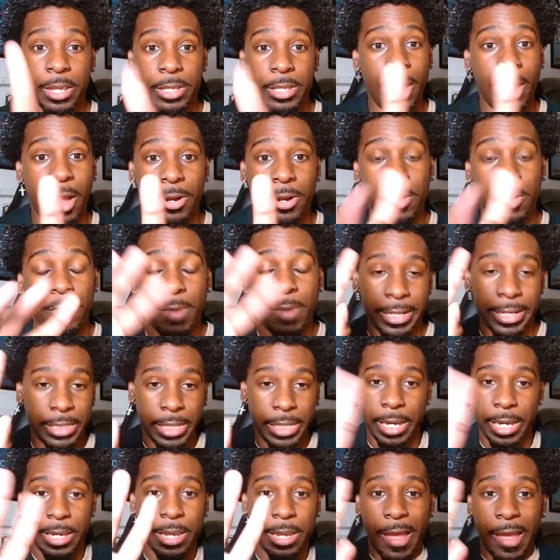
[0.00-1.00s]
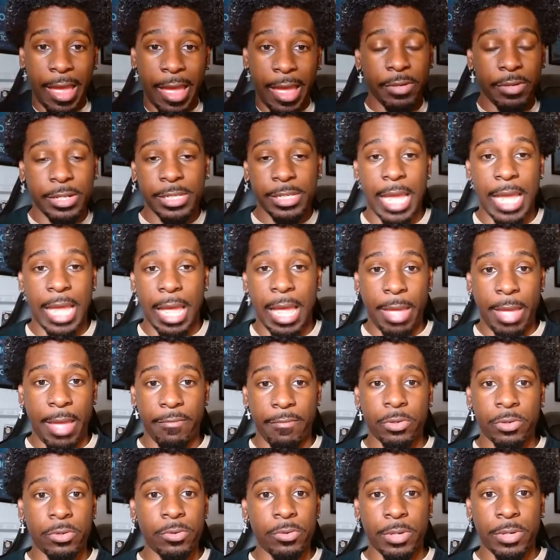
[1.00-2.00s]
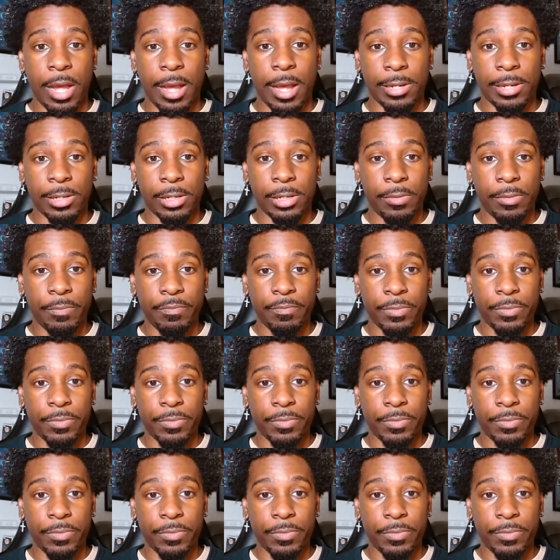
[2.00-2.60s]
Y'all go watch it and y'all have a good time, have a hoot and a holler.